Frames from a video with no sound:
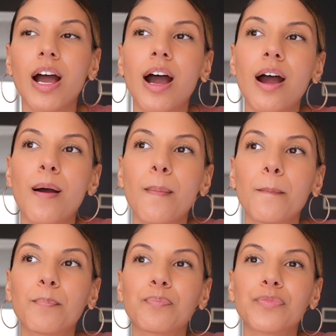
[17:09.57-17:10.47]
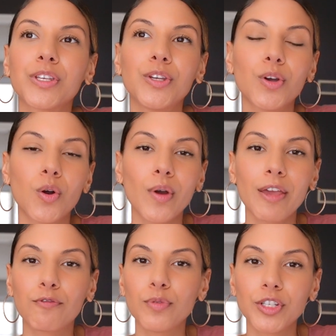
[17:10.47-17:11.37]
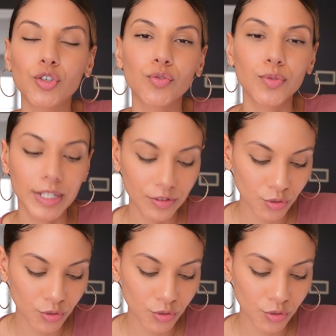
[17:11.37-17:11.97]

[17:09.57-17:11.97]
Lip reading: If we truly,